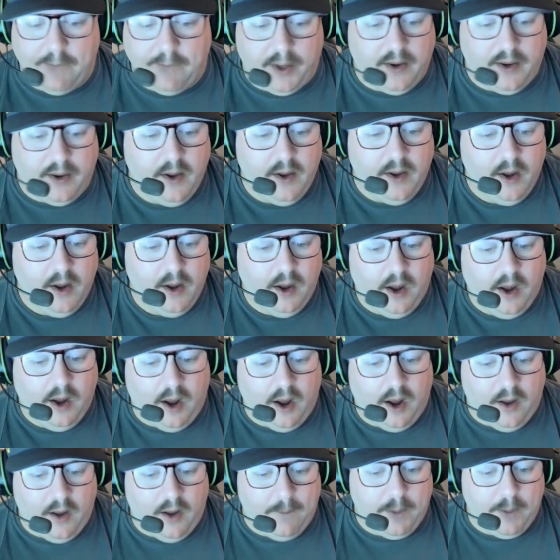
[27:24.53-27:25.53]
But
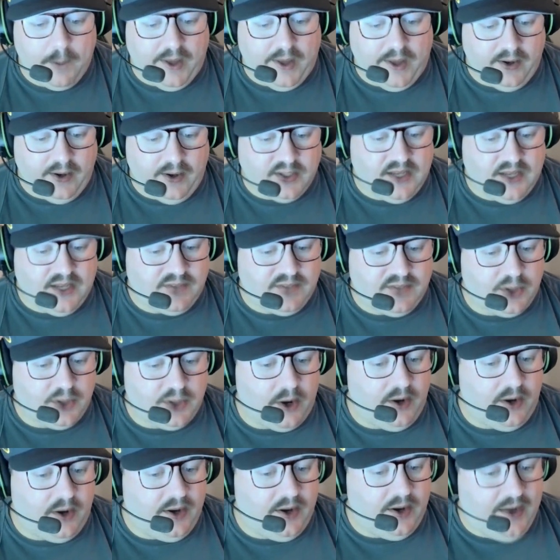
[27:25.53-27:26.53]
players have
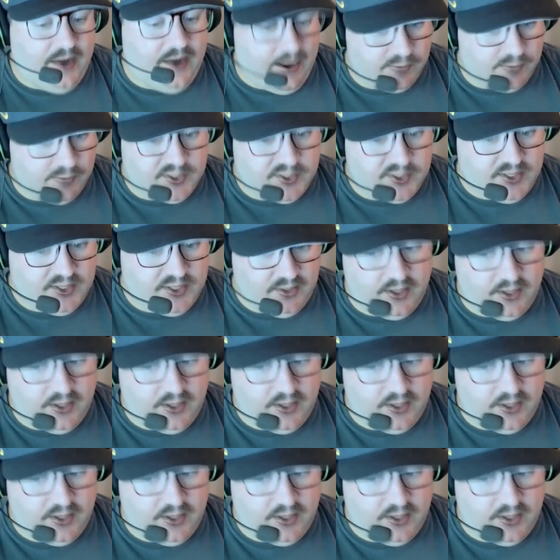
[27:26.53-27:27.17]
started announcing